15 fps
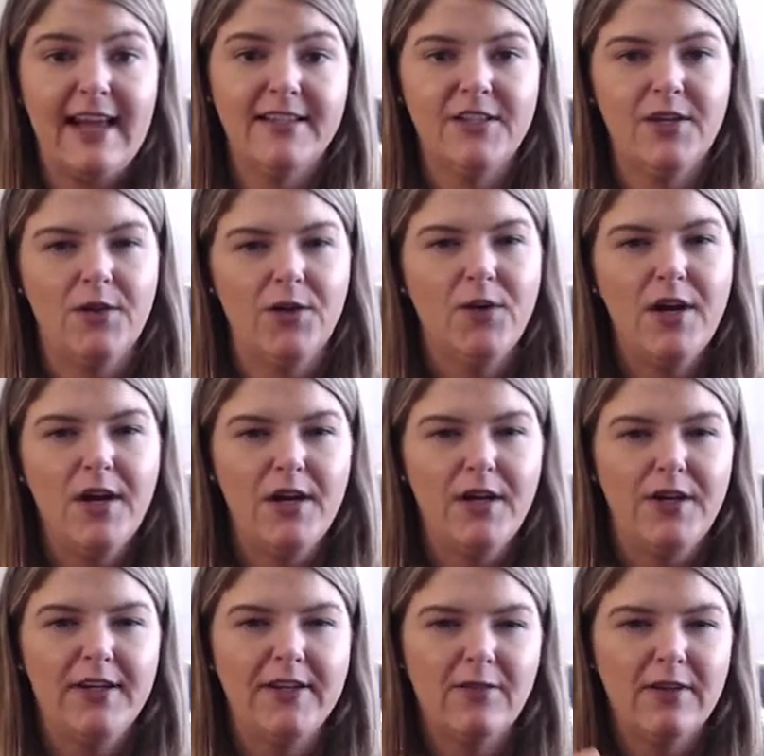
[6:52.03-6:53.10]
So
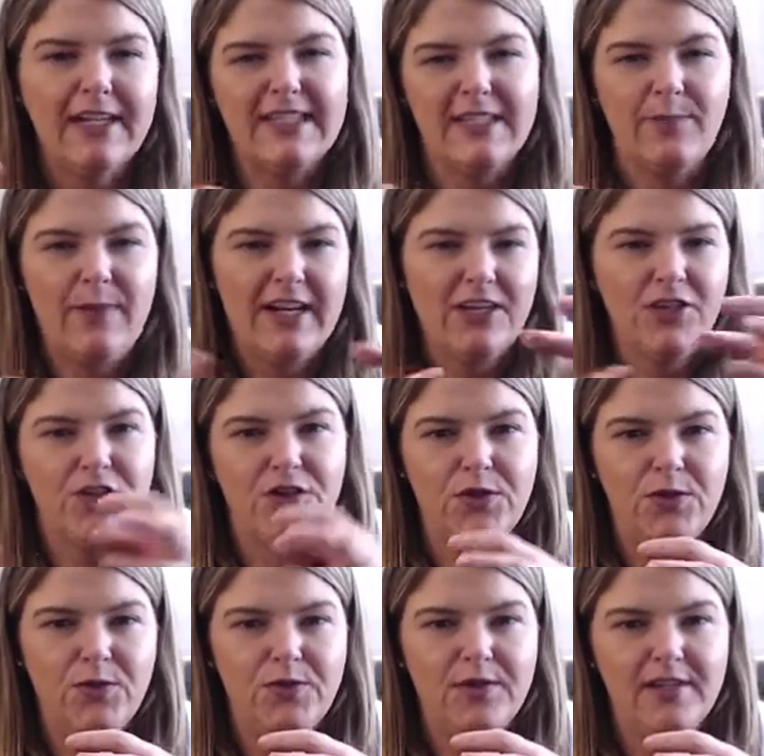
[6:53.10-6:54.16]
you didn't really get to pick and
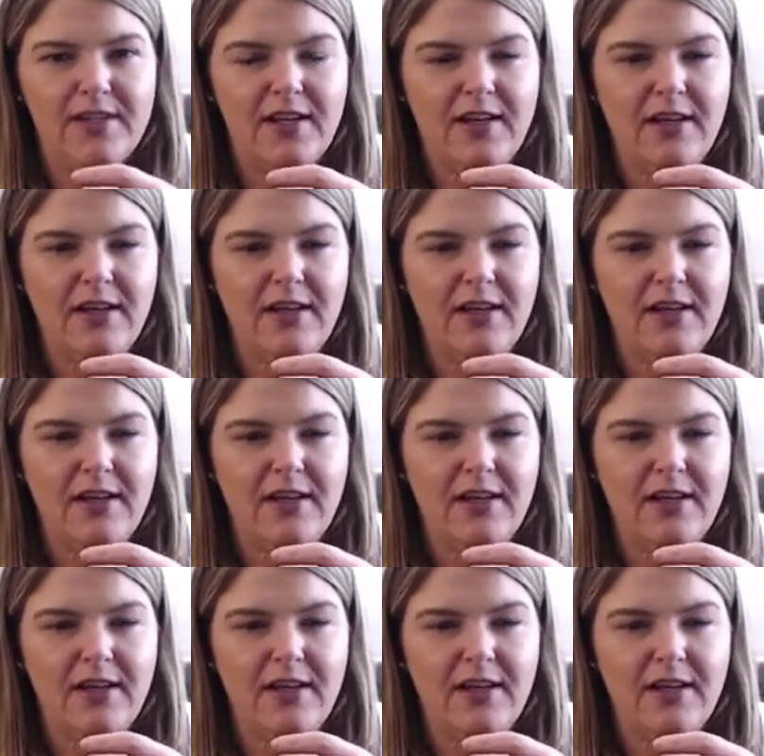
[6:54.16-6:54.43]
choose.